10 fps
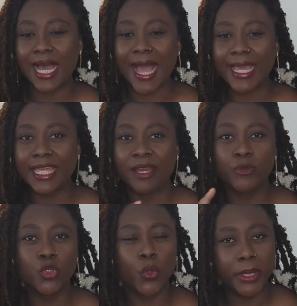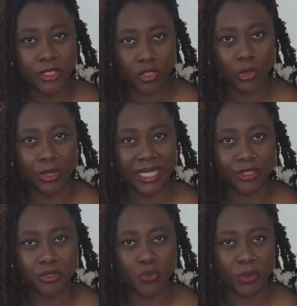I kept going to look at
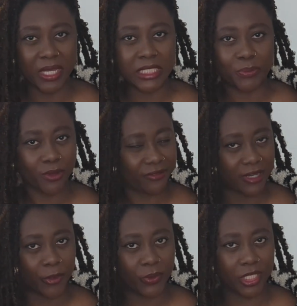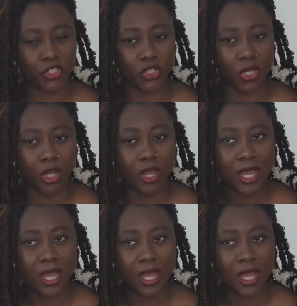those women's profile picture.